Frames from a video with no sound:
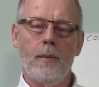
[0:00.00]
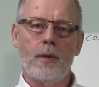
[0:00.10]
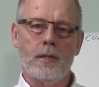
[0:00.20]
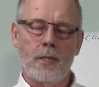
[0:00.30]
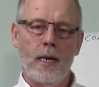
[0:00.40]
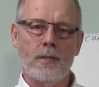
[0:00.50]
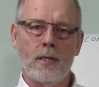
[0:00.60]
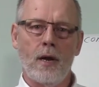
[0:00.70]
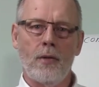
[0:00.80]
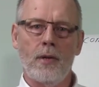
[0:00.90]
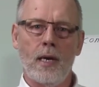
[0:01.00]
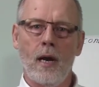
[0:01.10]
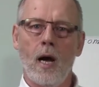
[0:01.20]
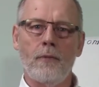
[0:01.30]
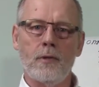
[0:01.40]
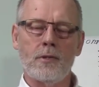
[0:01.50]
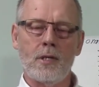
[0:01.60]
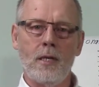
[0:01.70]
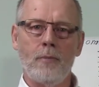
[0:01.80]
because that is another thing that I often see